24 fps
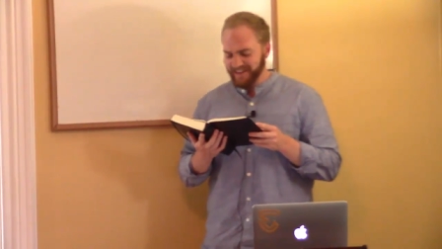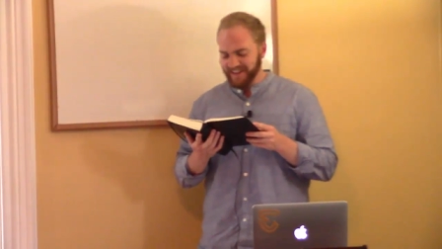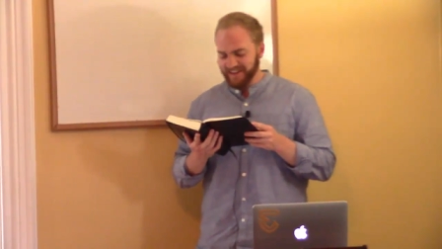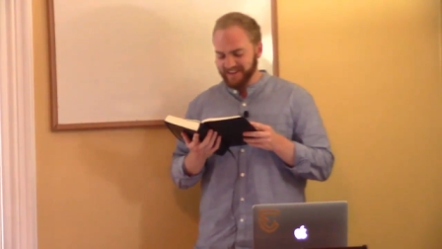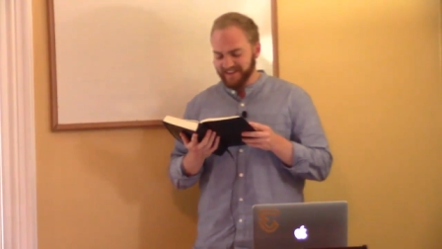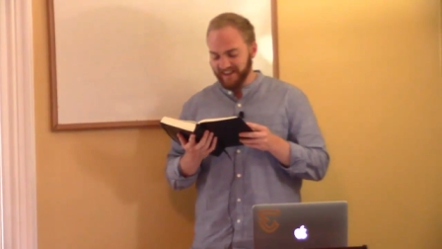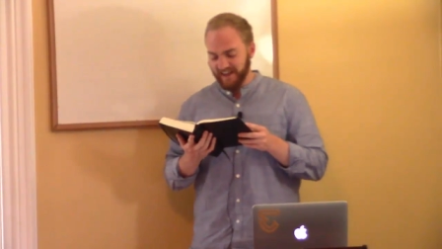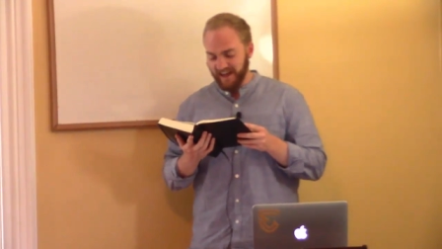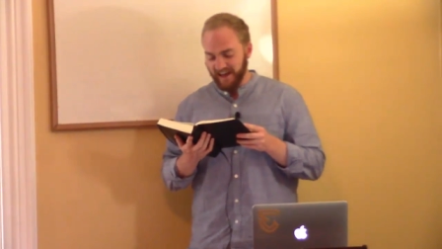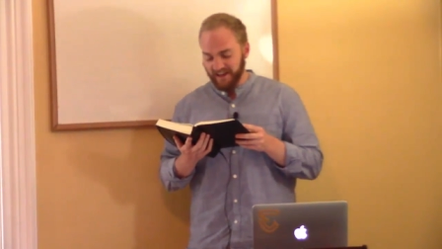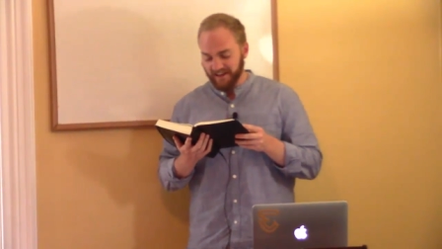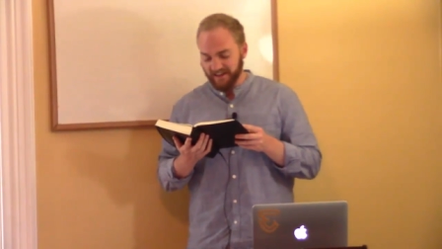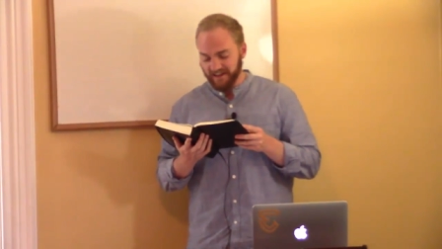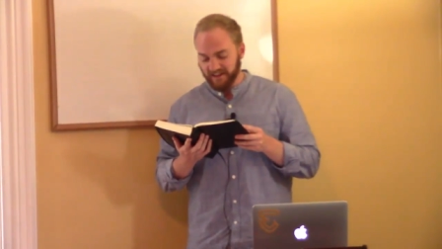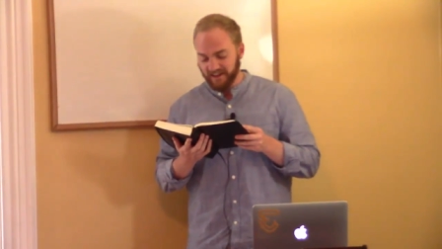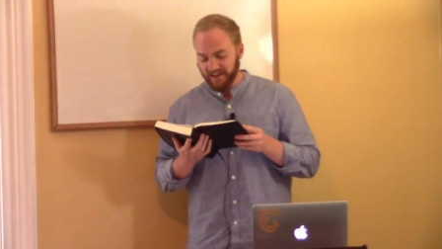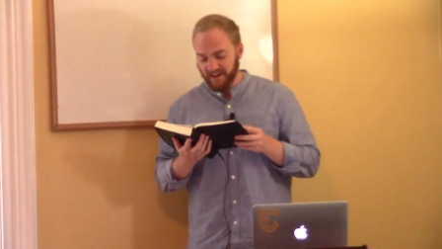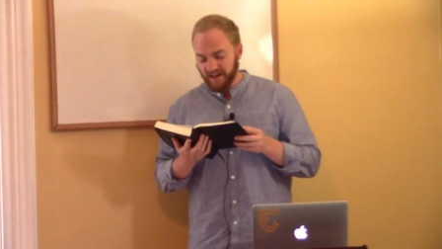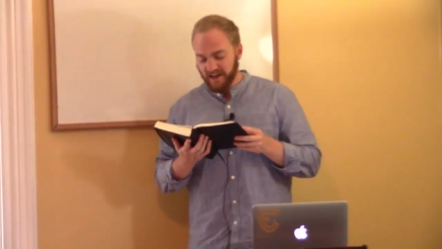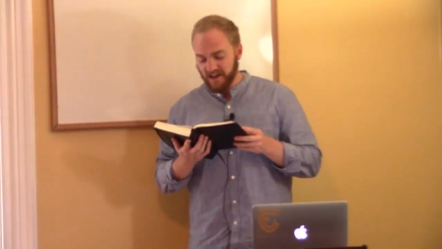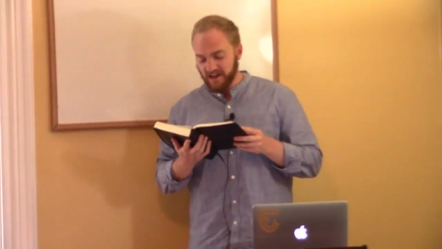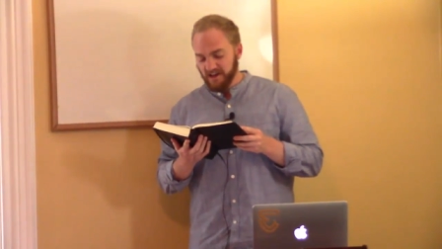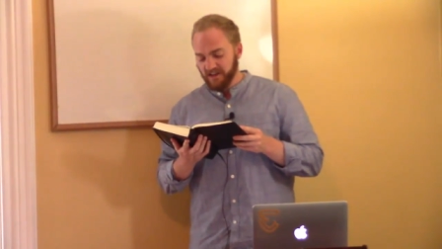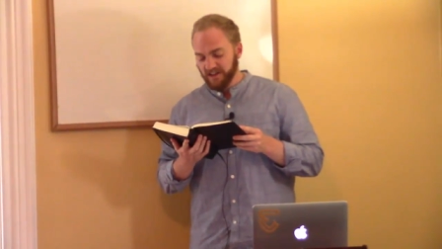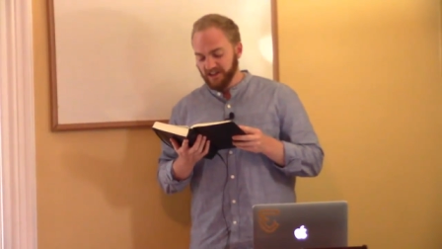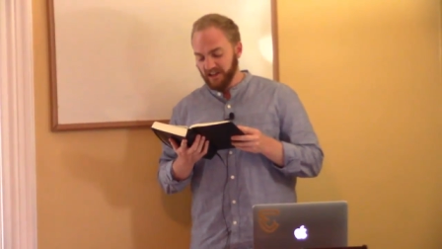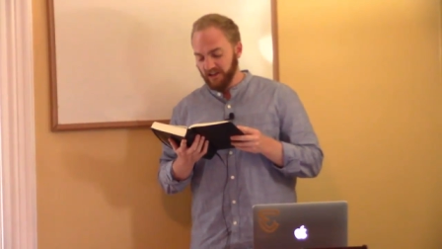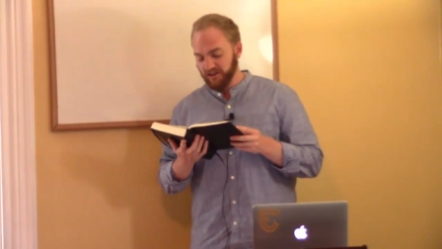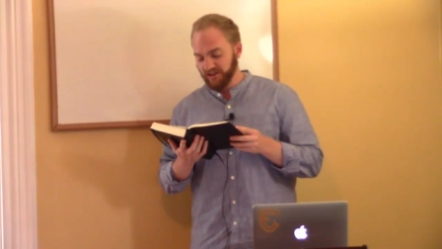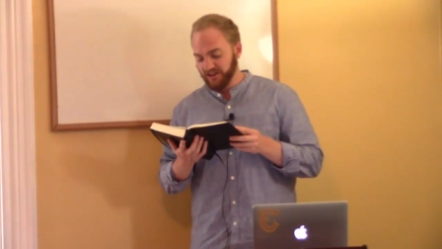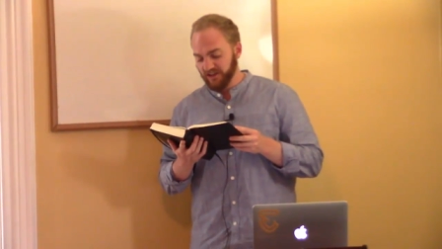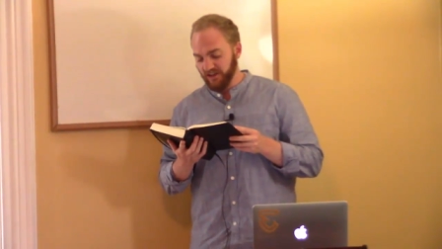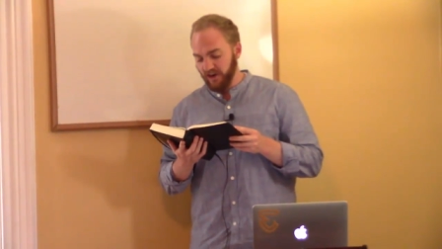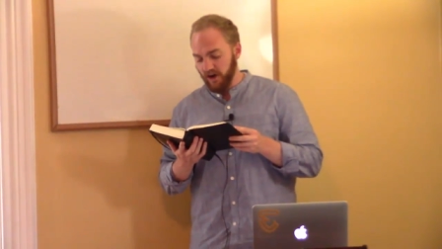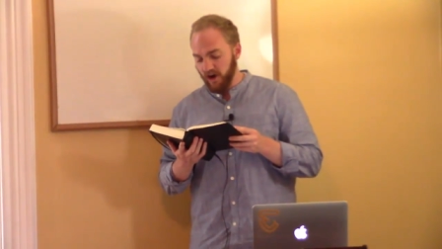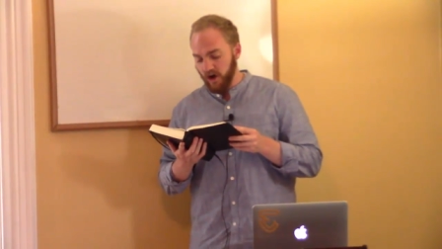that said, Shall
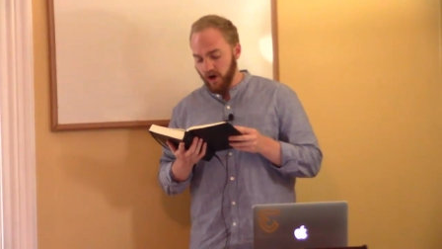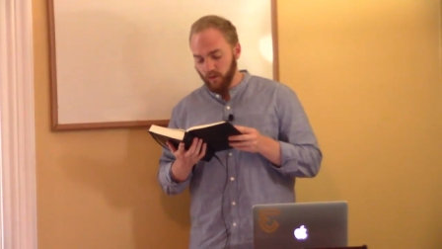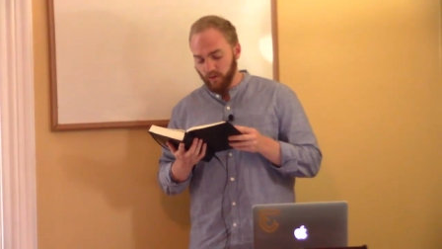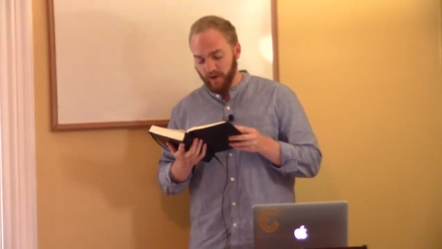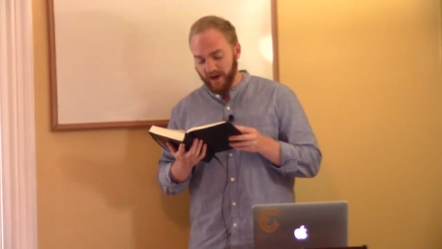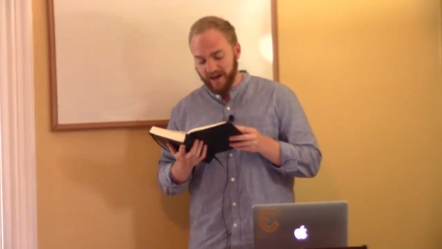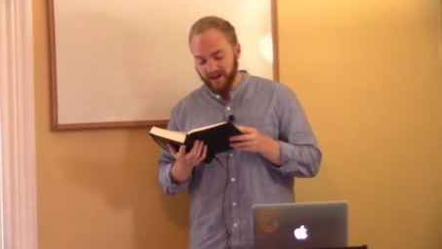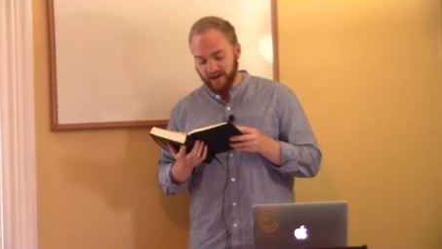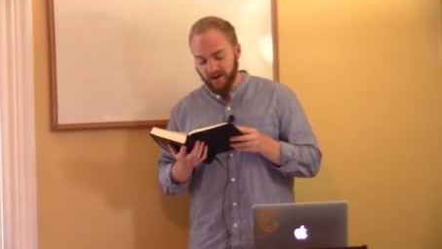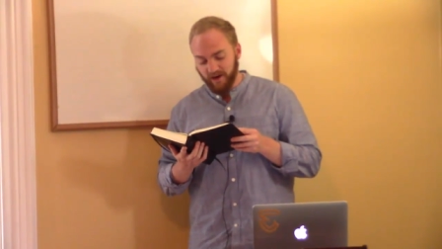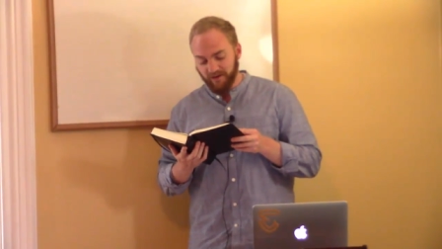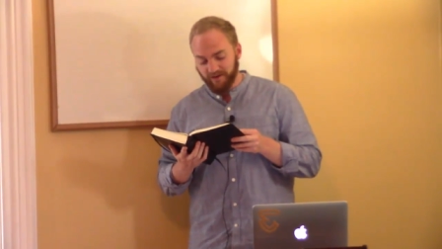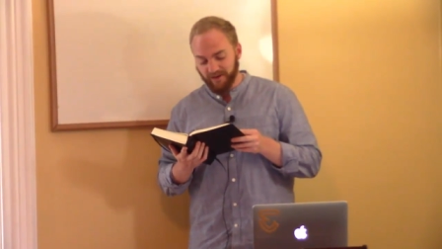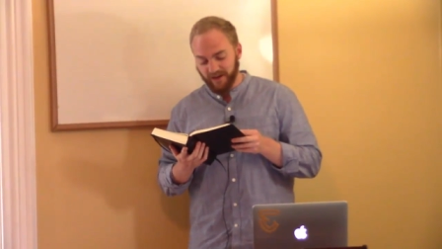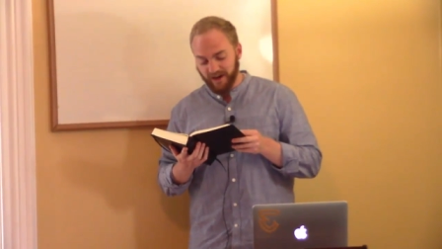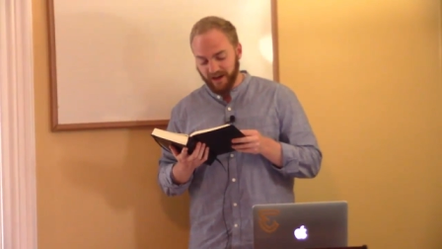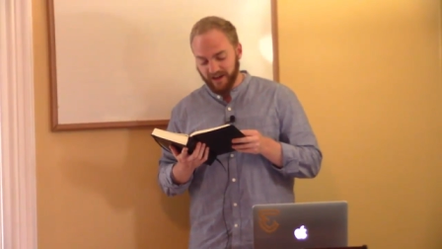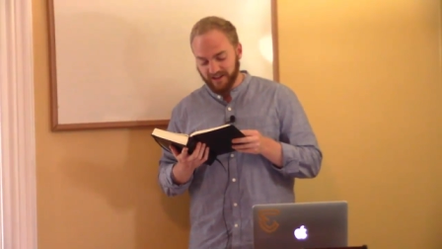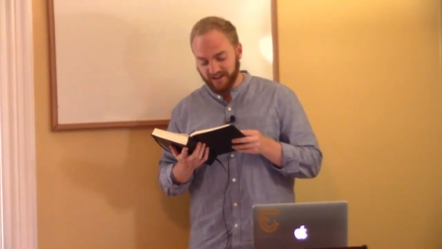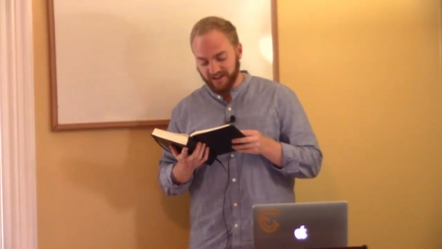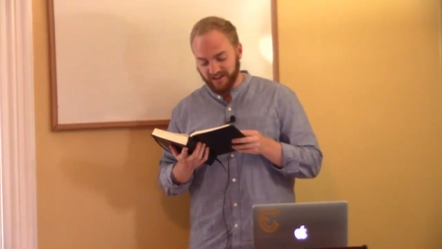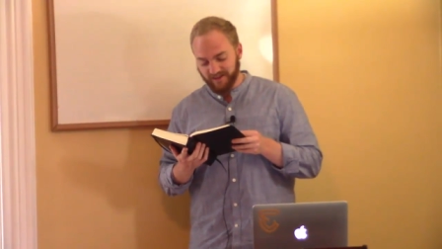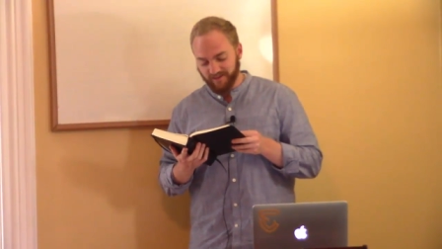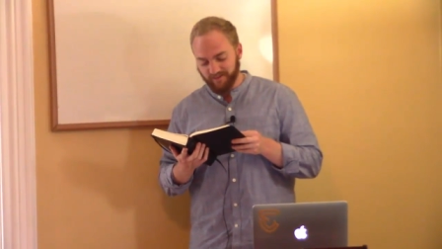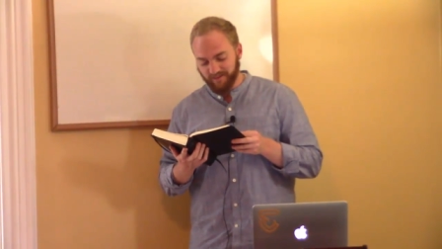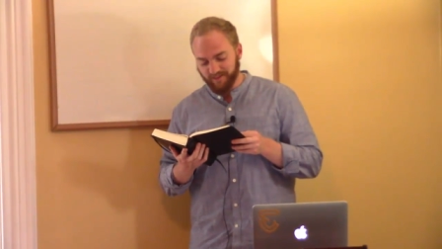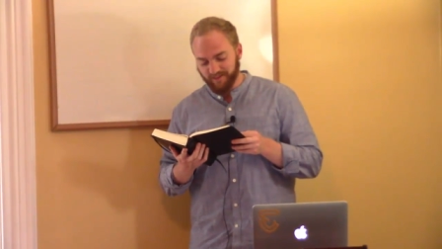Saul reign over us?